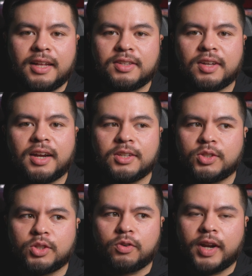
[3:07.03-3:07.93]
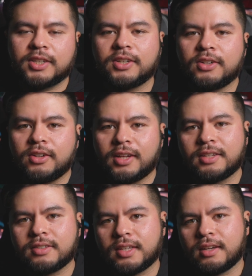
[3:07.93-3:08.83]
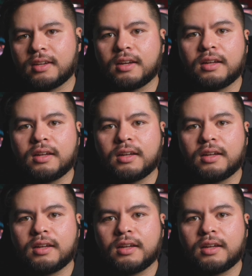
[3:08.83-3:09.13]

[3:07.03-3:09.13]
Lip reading: It's not as directional as like